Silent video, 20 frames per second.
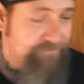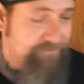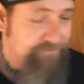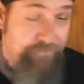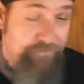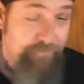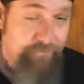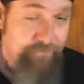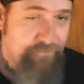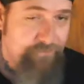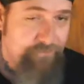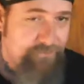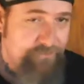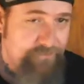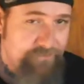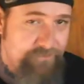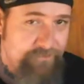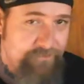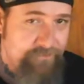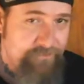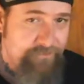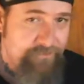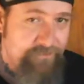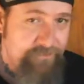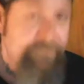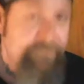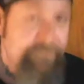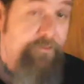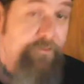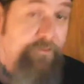true.
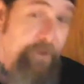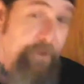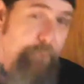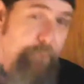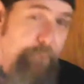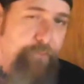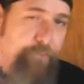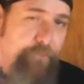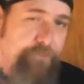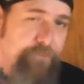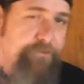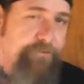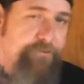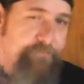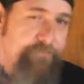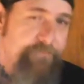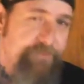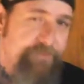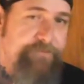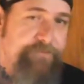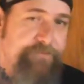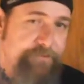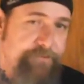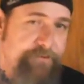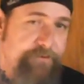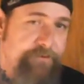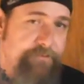It's their version of history.